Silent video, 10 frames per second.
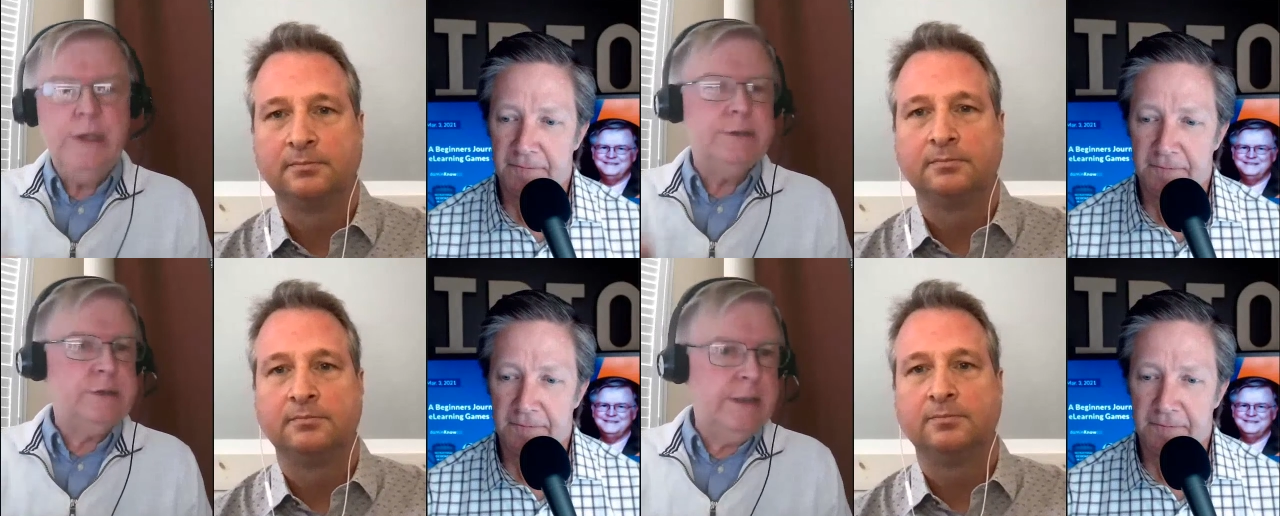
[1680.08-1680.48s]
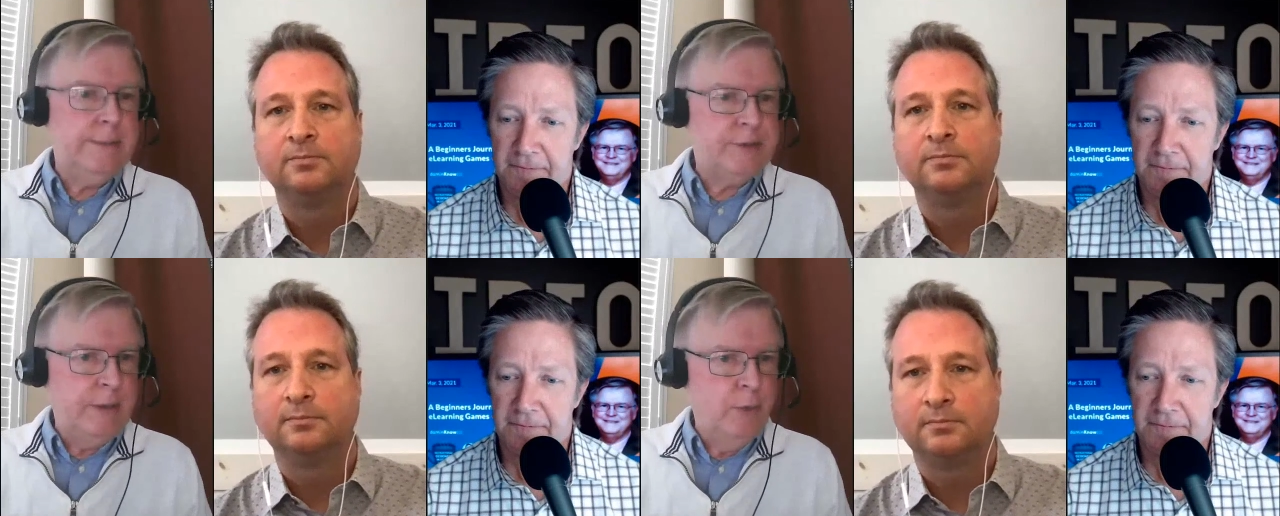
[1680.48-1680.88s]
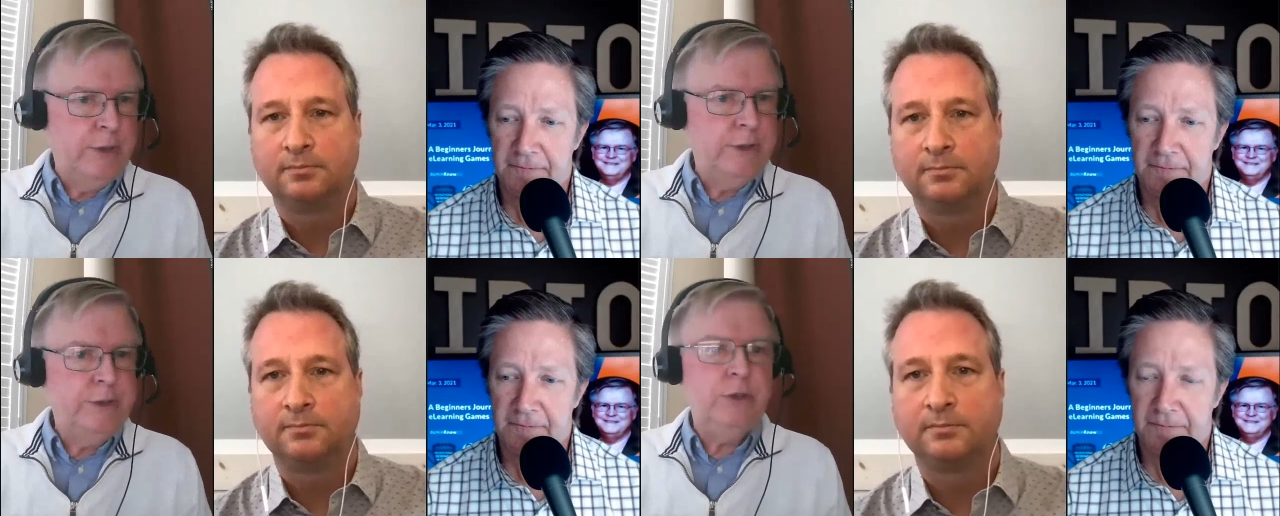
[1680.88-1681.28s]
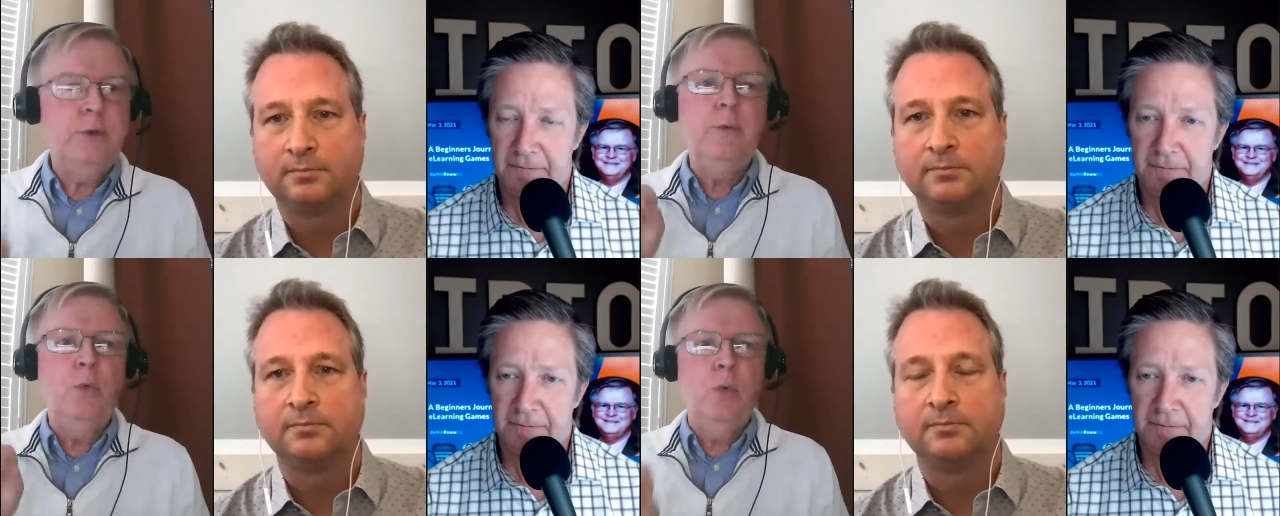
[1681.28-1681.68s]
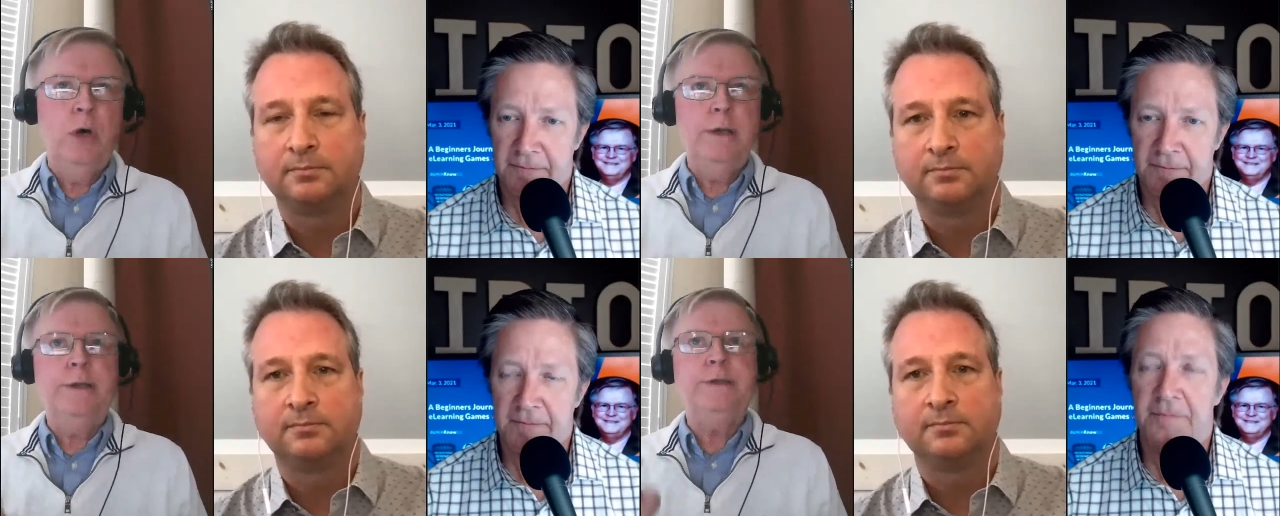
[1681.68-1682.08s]
Speaker 1: next steps I want to do. And
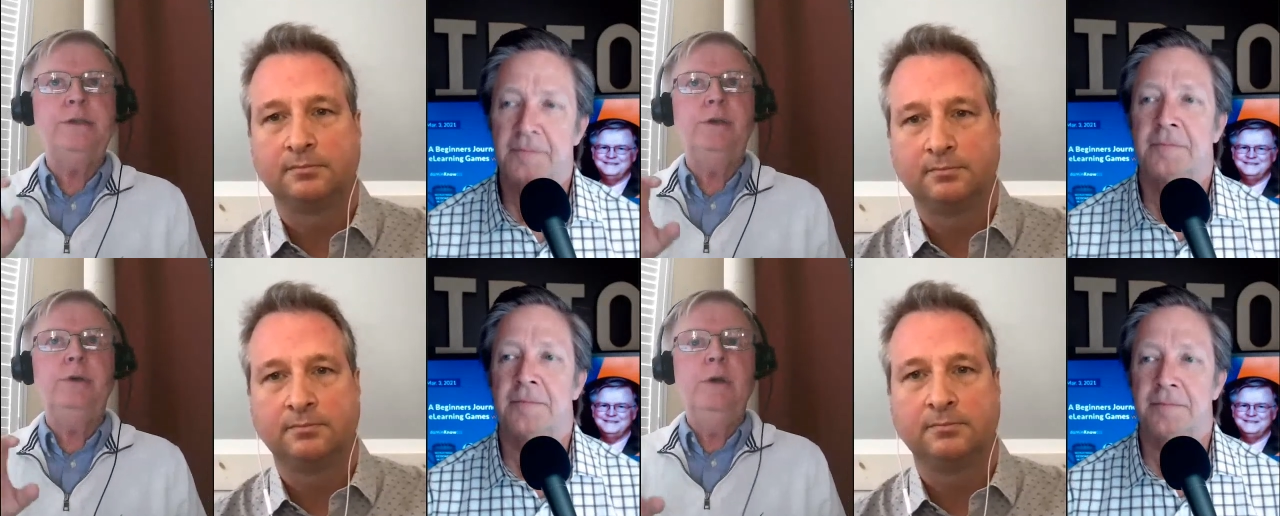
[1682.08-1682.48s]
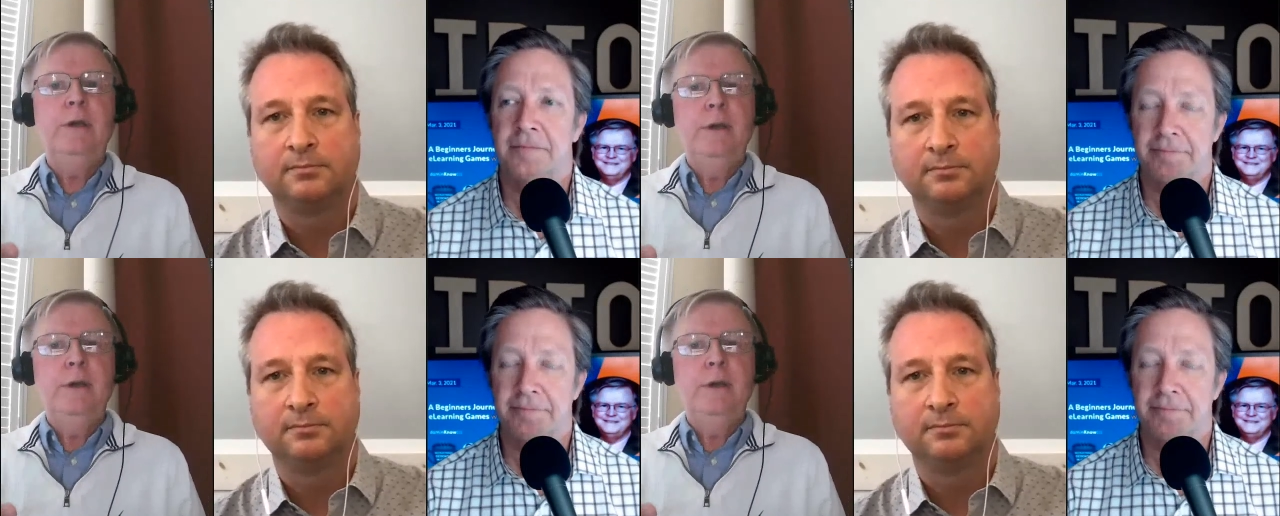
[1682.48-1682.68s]
one is to